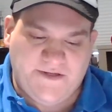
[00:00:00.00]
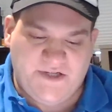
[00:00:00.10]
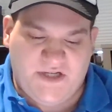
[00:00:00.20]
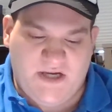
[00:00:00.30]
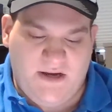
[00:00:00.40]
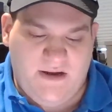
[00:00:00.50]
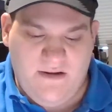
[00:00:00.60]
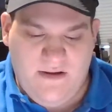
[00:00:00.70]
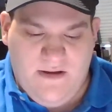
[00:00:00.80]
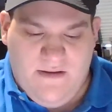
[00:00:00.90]
Just
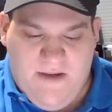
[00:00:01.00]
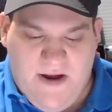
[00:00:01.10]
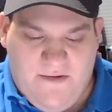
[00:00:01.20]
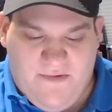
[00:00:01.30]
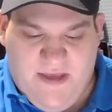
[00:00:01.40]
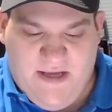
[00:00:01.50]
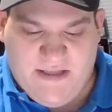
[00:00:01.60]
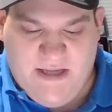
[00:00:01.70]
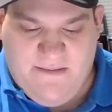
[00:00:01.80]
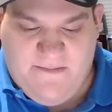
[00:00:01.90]
my own
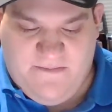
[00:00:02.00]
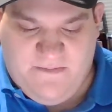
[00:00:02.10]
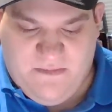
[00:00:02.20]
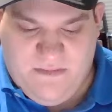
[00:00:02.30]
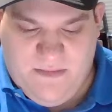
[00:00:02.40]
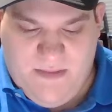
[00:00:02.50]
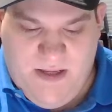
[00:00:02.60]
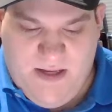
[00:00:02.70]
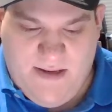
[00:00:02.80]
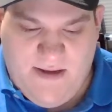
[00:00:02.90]
things I
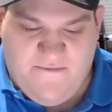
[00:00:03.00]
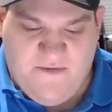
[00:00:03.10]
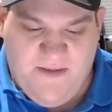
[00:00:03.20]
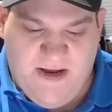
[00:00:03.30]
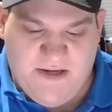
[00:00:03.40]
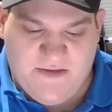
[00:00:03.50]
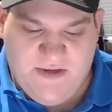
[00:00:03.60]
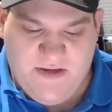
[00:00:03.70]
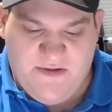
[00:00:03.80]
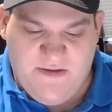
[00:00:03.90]
have to manage
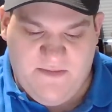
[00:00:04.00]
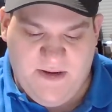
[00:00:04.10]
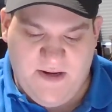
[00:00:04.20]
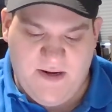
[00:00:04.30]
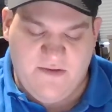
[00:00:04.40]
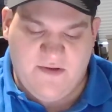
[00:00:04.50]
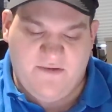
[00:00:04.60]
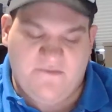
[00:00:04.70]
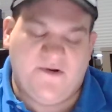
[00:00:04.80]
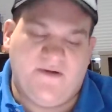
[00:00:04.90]
with, but
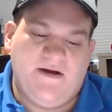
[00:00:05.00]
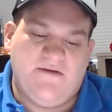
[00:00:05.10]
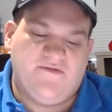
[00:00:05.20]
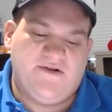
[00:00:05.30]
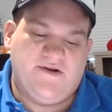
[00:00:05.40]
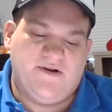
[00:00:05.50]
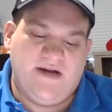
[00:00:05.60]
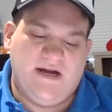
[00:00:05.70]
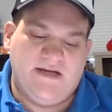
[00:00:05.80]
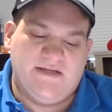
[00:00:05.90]
nothing to worry about for your
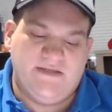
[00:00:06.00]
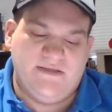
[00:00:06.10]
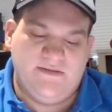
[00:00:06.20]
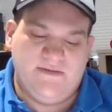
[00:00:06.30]
guys.